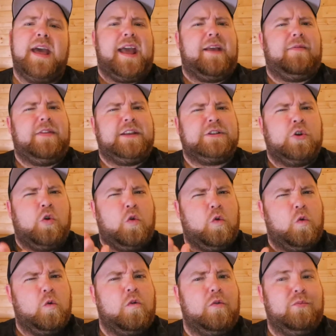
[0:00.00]
and this
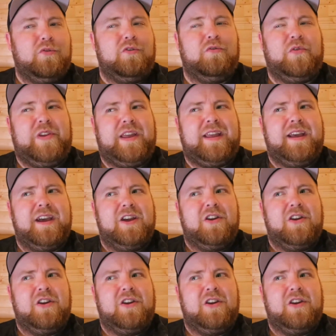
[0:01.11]
horror movie